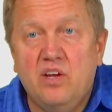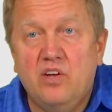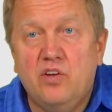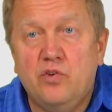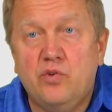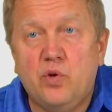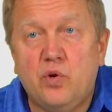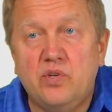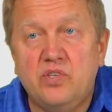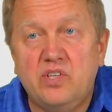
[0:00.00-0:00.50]

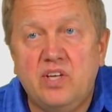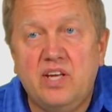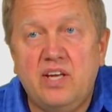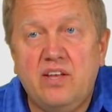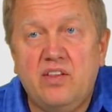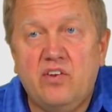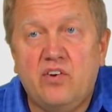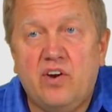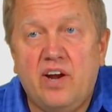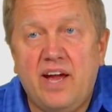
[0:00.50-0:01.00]
So it's
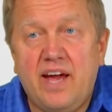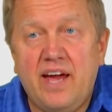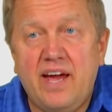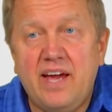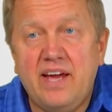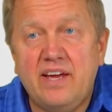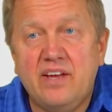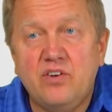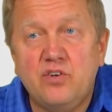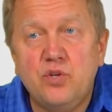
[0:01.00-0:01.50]
either
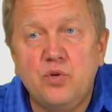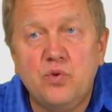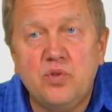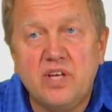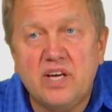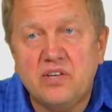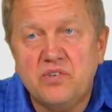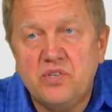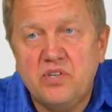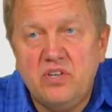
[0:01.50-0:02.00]
A in
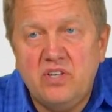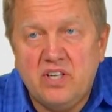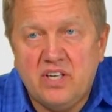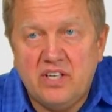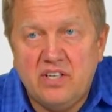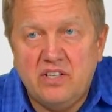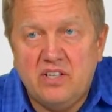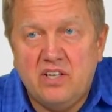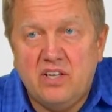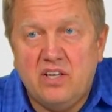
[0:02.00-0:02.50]

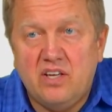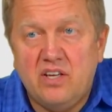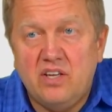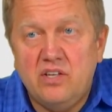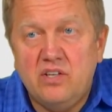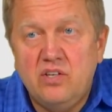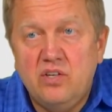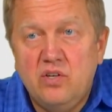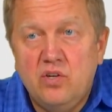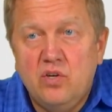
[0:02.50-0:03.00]

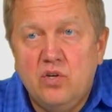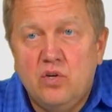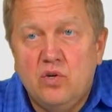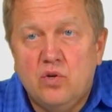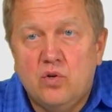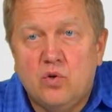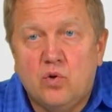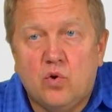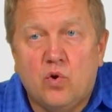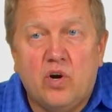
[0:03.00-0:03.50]
2019
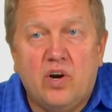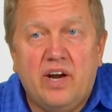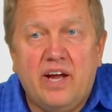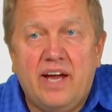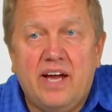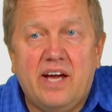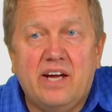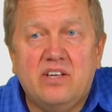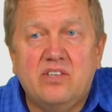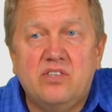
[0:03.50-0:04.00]
or
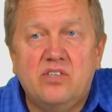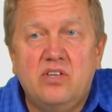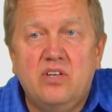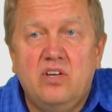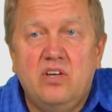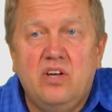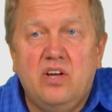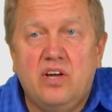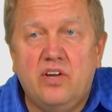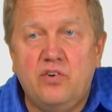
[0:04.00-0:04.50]
X
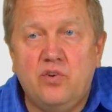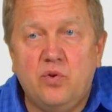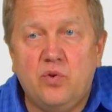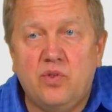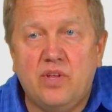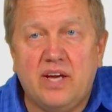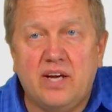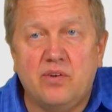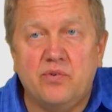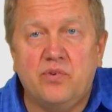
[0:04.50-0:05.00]
in
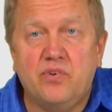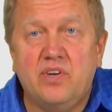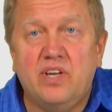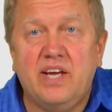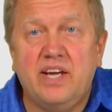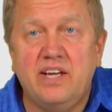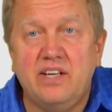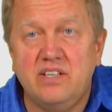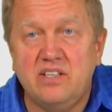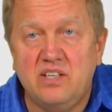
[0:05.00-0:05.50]

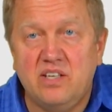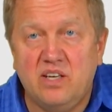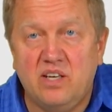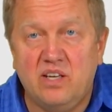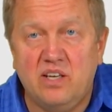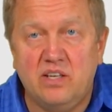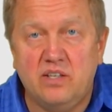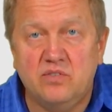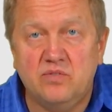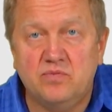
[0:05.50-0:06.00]

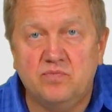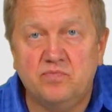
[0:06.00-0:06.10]
2018.